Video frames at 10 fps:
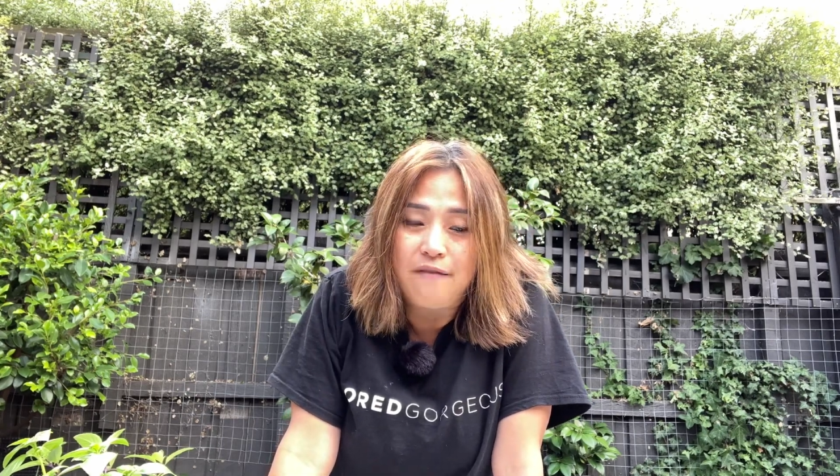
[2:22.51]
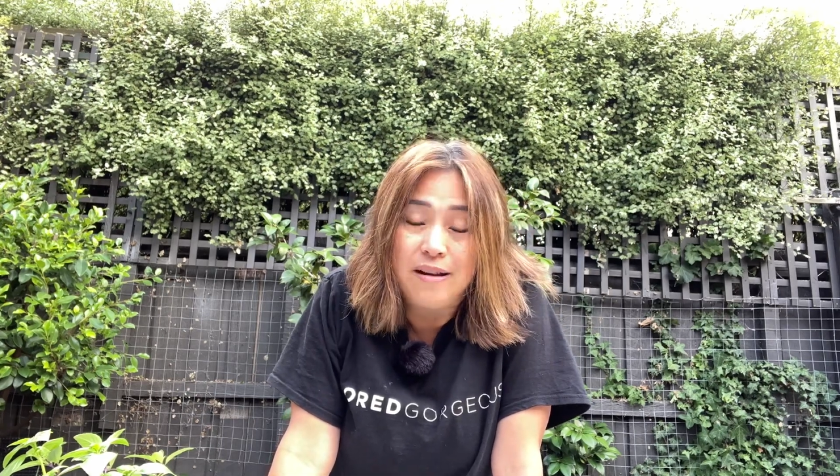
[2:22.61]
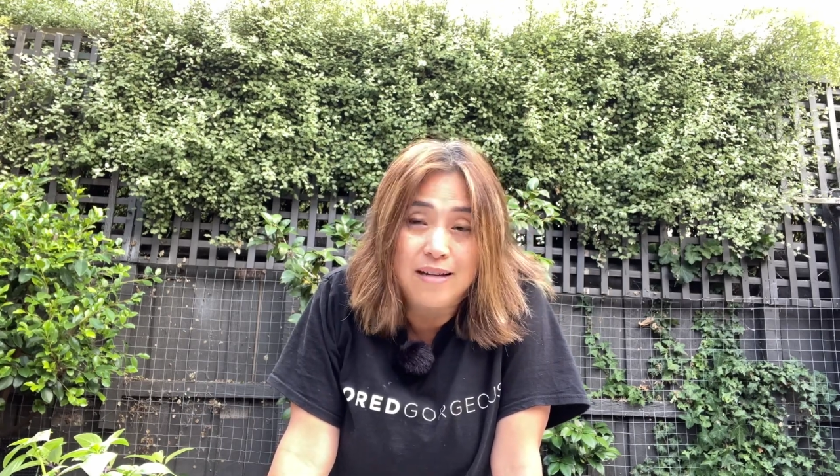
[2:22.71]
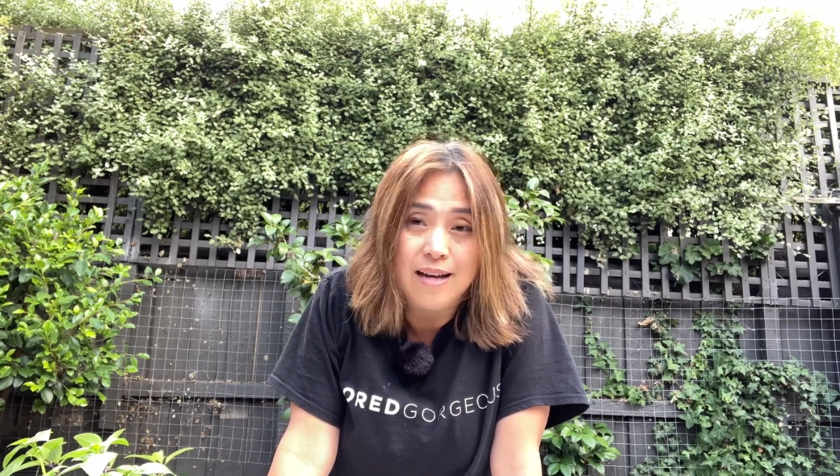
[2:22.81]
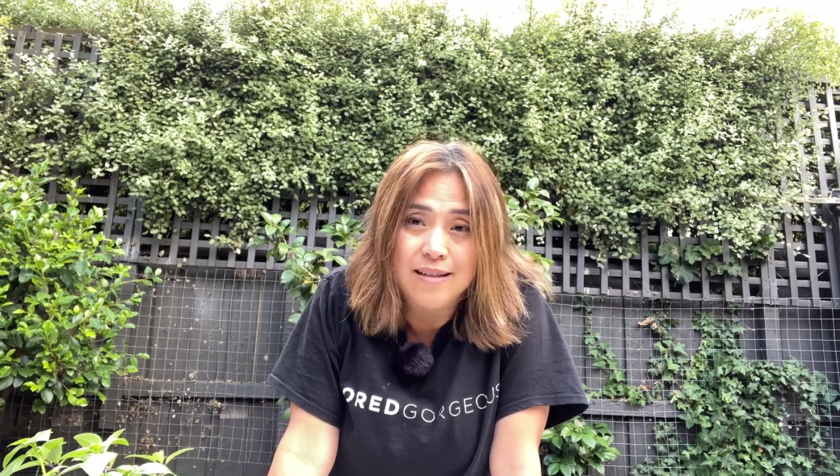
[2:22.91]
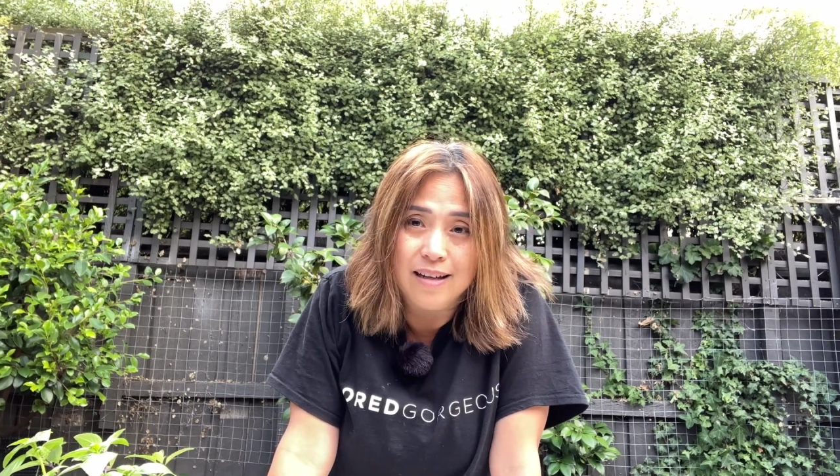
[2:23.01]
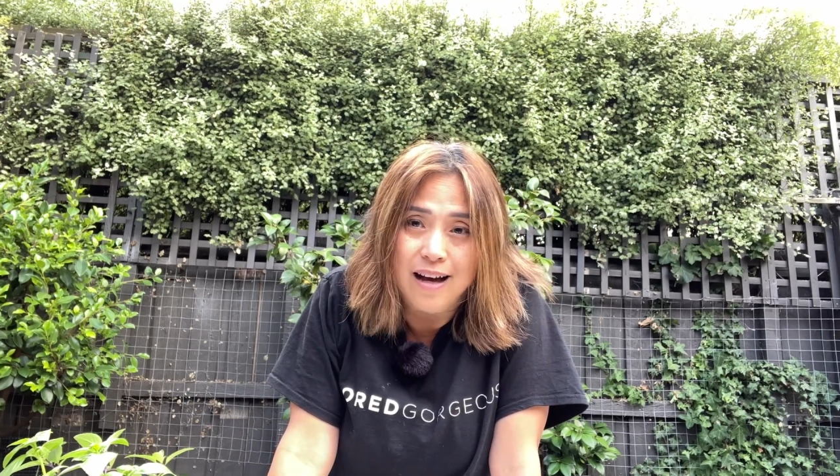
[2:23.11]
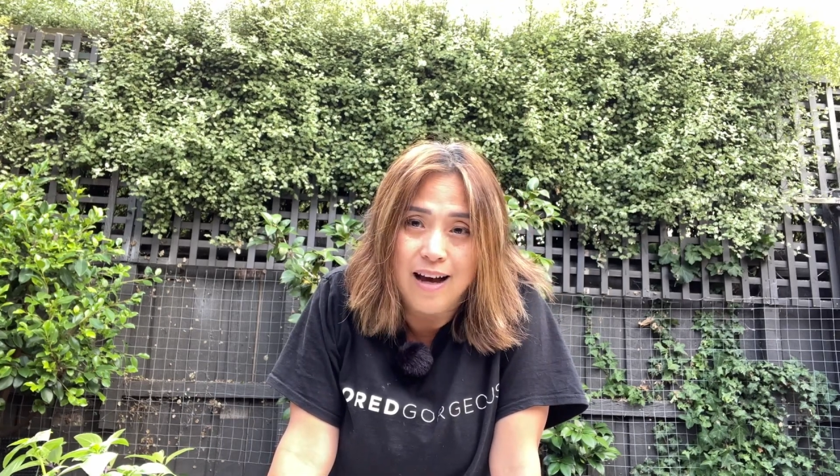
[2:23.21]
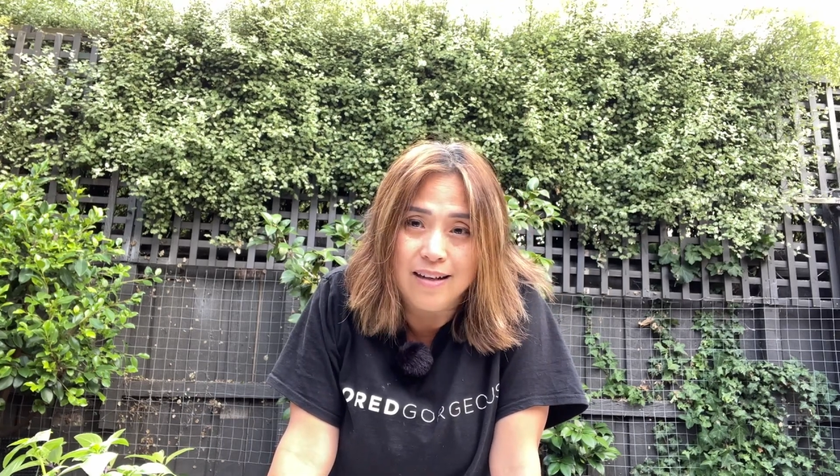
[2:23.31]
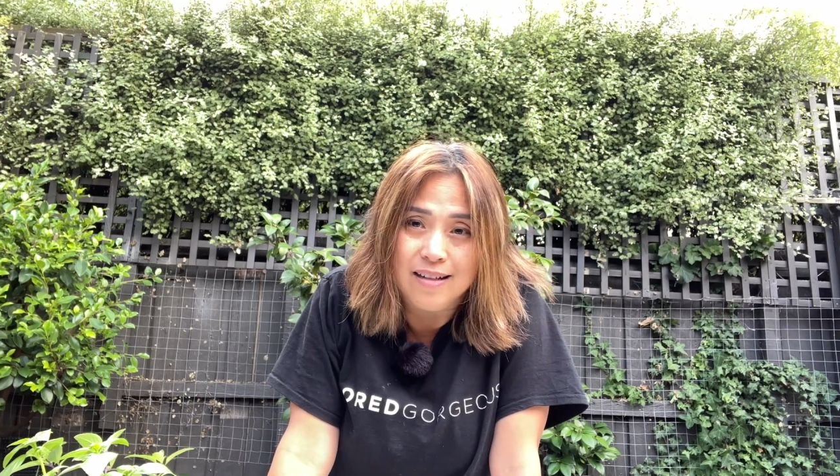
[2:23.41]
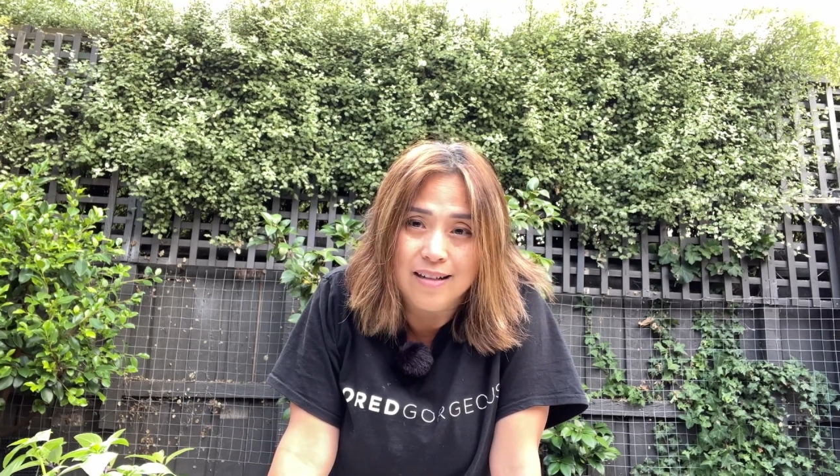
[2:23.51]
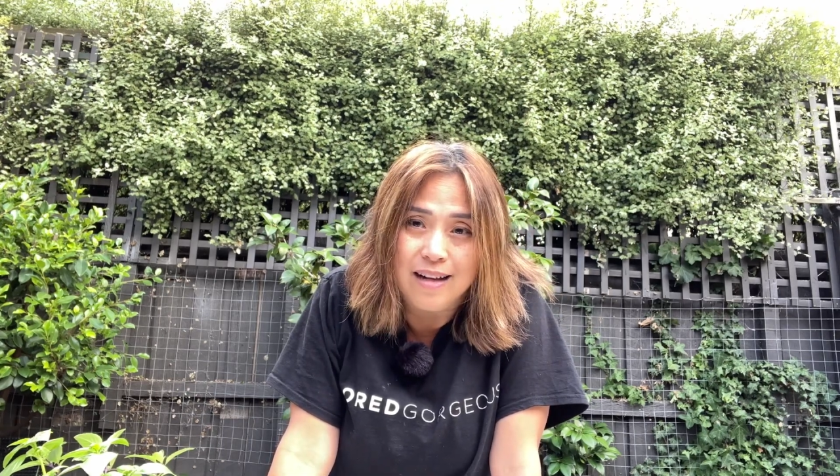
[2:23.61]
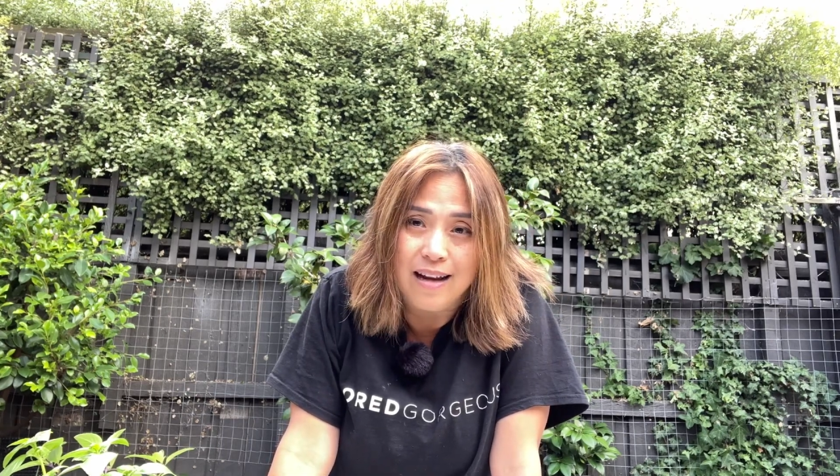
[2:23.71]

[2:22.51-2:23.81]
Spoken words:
fantastic gardeners and